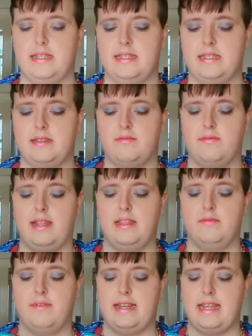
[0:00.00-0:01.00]
this is in
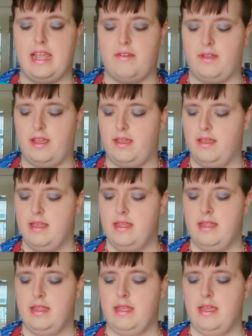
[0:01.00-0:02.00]
the red area
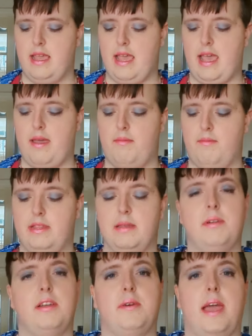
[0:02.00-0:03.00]
with the
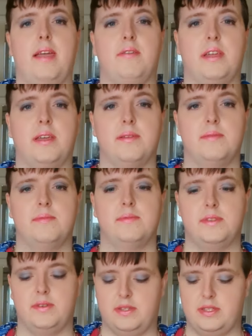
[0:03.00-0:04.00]
blue area,
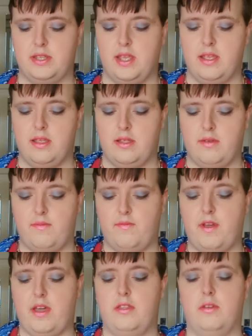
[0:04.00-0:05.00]
so it's
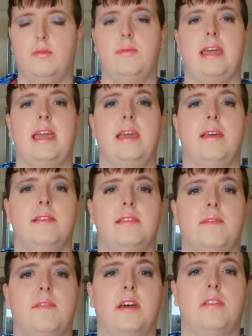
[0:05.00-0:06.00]
further away,
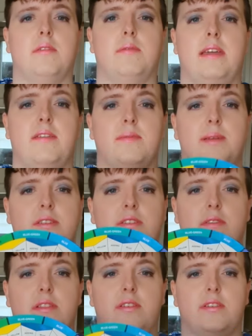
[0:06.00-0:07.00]
they're further away from each
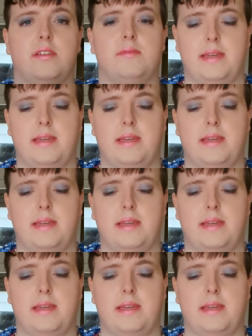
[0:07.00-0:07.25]
other on the colour